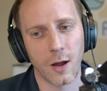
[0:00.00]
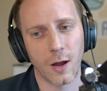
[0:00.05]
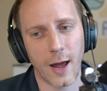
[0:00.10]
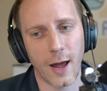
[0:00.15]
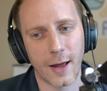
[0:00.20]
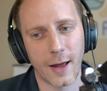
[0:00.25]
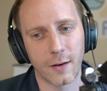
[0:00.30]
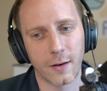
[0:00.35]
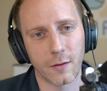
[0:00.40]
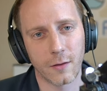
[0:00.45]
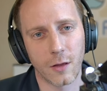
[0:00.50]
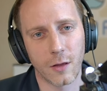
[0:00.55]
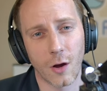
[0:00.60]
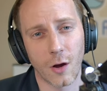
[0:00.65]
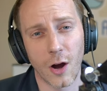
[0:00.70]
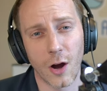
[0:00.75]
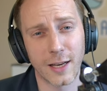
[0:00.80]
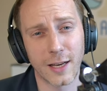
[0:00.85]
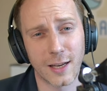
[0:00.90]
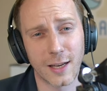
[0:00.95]
And the
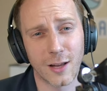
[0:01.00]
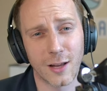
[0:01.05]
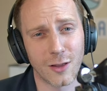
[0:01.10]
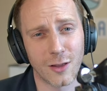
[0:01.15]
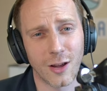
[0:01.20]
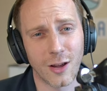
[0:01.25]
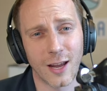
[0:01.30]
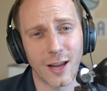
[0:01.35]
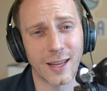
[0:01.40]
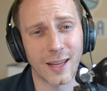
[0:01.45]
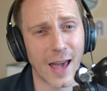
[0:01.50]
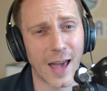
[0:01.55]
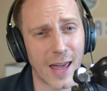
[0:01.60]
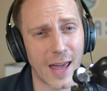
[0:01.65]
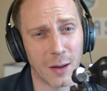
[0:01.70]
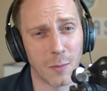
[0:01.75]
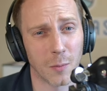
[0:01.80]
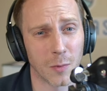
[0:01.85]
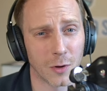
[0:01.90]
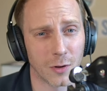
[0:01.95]
idea that a
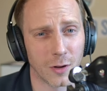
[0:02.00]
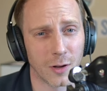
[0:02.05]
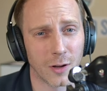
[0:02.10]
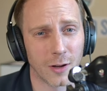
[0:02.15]
game,